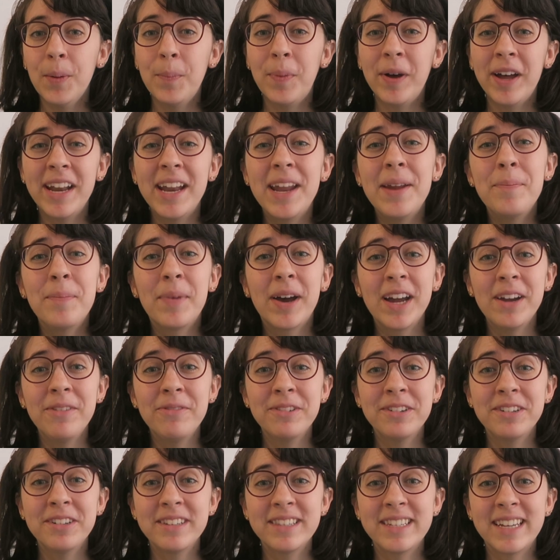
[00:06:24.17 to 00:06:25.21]
But in my
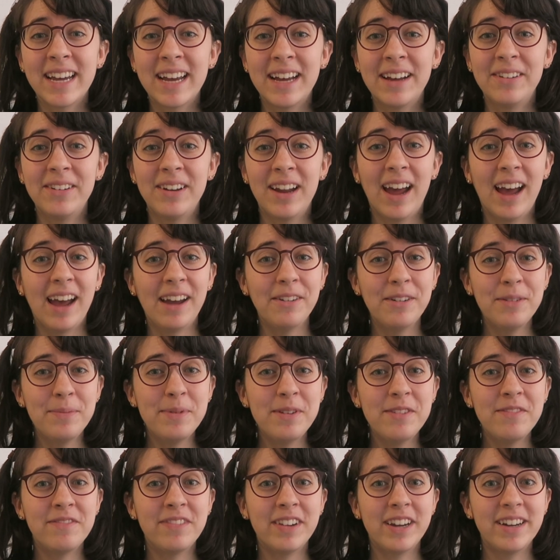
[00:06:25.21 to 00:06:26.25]
rural town, I would
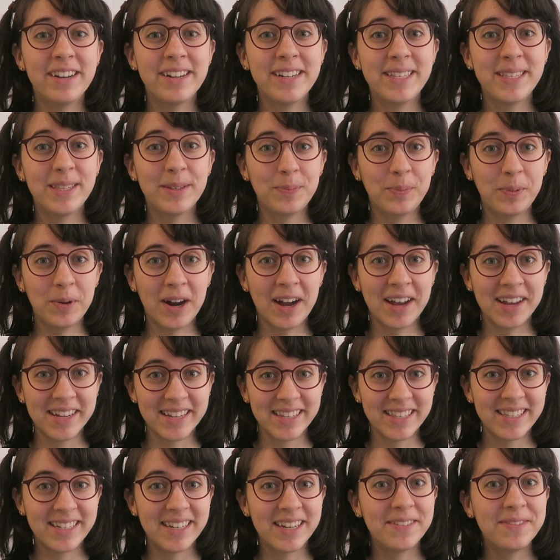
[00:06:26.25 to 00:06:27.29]
be very
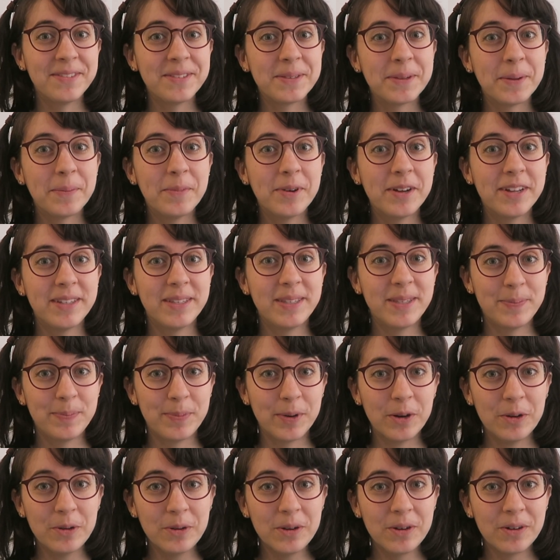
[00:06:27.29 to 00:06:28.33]
surprised if someone
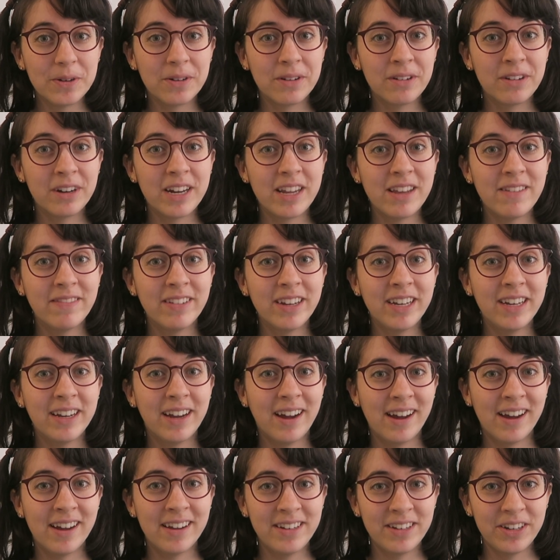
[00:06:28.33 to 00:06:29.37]
spoke or even
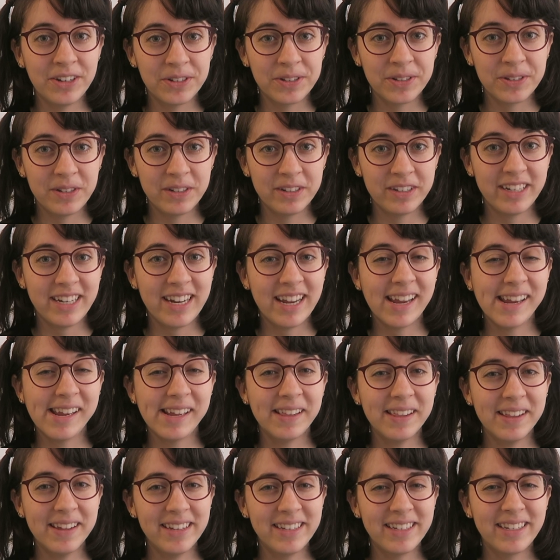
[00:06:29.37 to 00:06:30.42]
understood
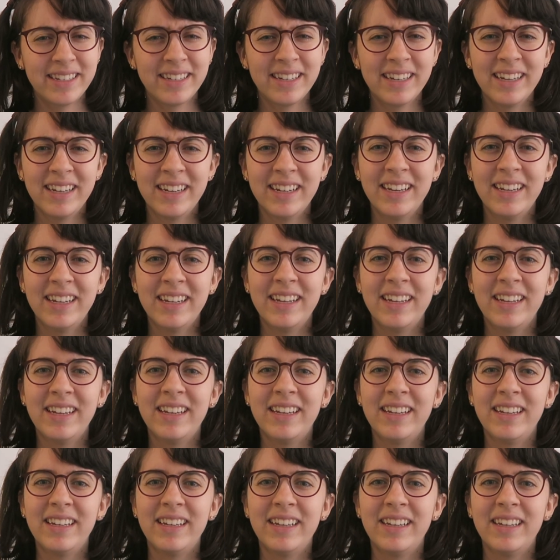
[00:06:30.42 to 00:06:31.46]
English,
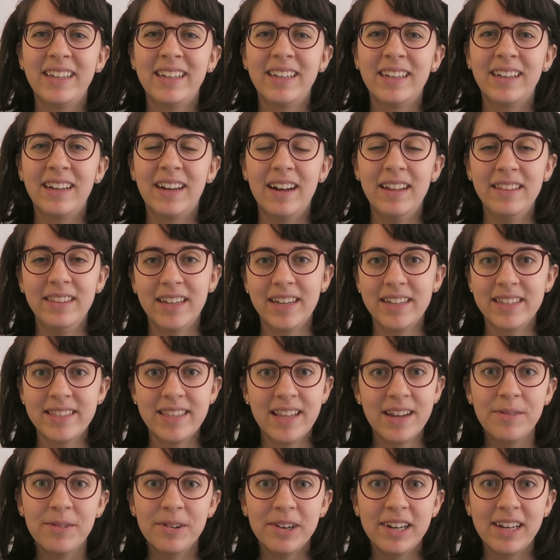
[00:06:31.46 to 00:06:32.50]
unless
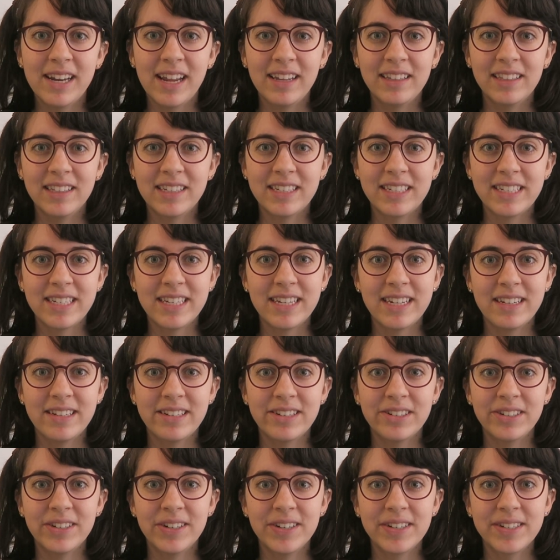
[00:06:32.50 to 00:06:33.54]
they were an English
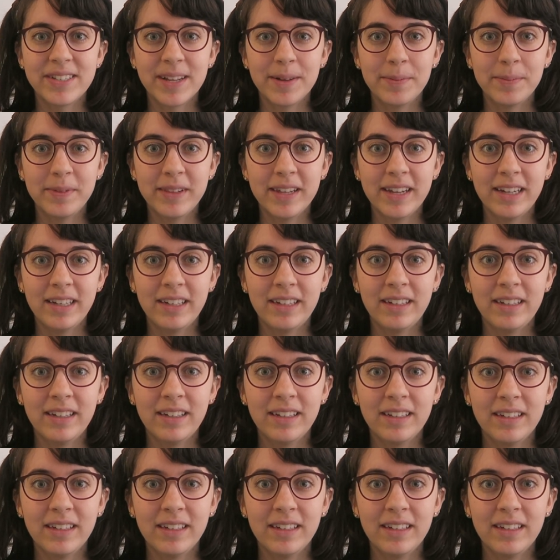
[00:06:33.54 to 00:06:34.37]
teacher or something.